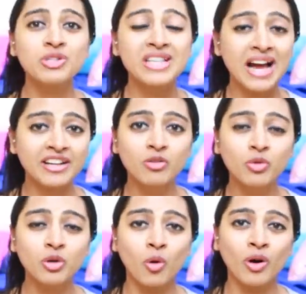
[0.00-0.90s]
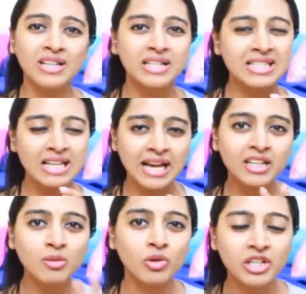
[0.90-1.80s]
use sandalwood oil. It's
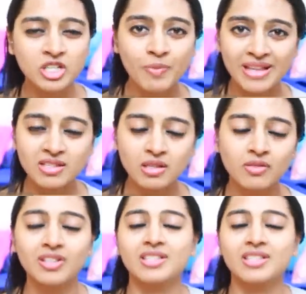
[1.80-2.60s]
slightly more expensive.